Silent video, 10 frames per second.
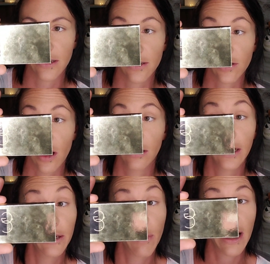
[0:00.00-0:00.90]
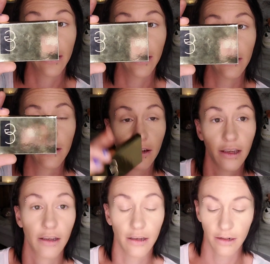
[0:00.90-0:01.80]
is the Starlit palette
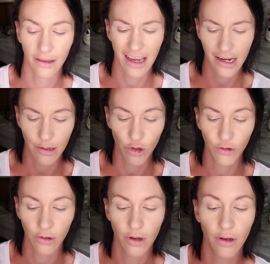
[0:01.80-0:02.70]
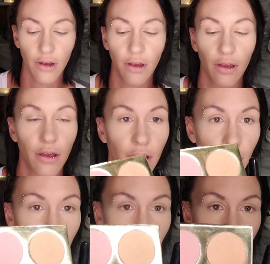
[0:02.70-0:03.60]
in The Honeymoon.
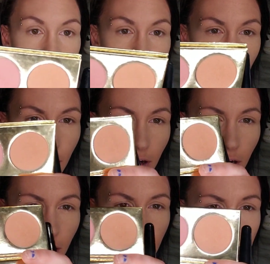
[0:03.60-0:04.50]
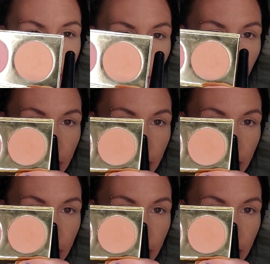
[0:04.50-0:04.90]
It is some